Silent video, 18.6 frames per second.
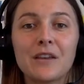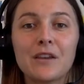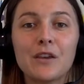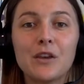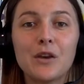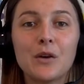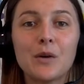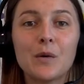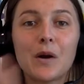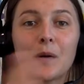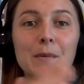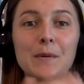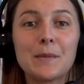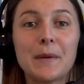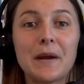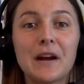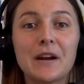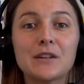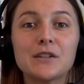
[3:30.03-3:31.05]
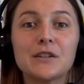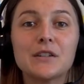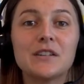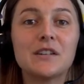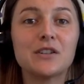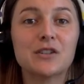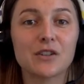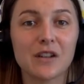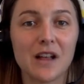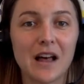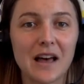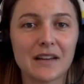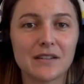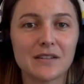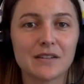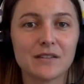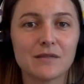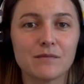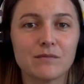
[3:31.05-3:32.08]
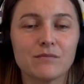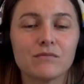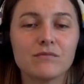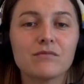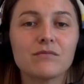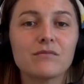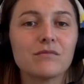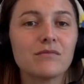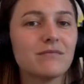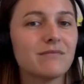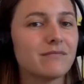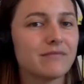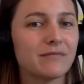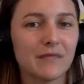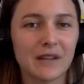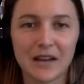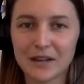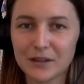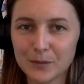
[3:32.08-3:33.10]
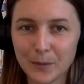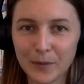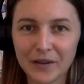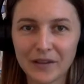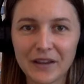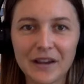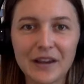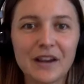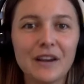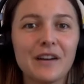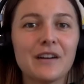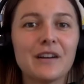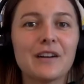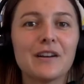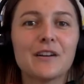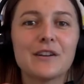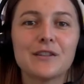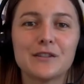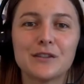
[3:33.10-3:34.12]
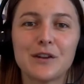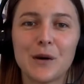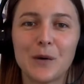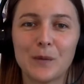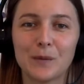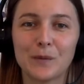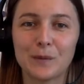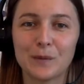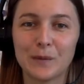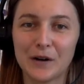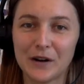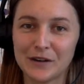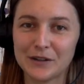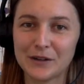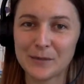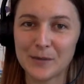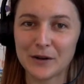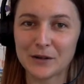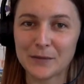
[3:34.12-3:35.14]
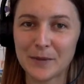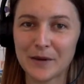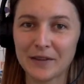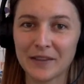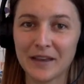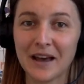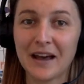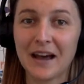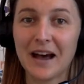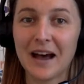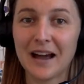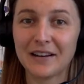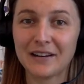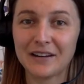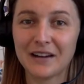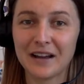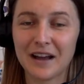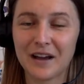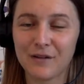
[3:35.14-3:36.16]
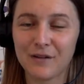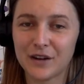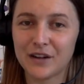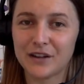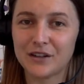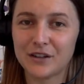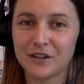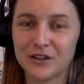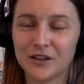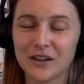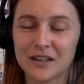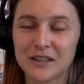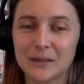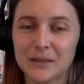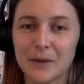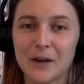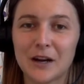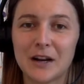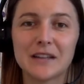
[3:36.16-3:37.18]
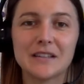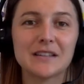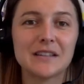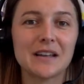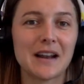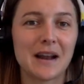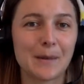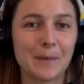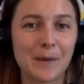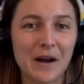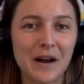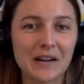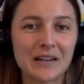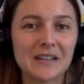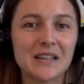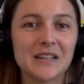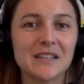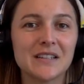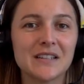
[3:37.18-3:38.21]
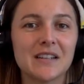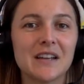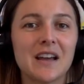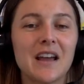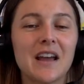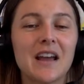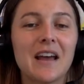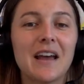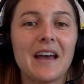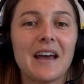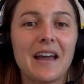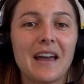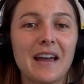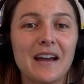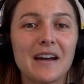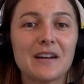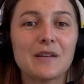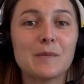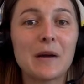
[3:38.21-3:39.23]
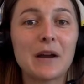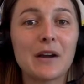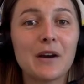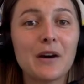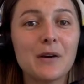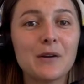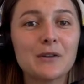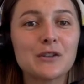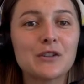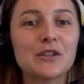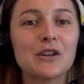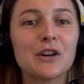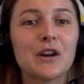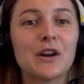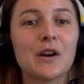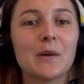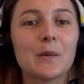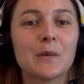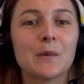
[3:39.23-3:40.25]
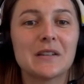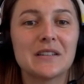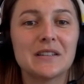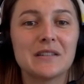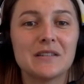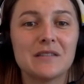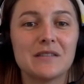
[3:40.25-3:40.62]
you are prepared to teach a class. It's really, don't worry too much about that. I didn't have any teaching experience and I practiced, and my coach would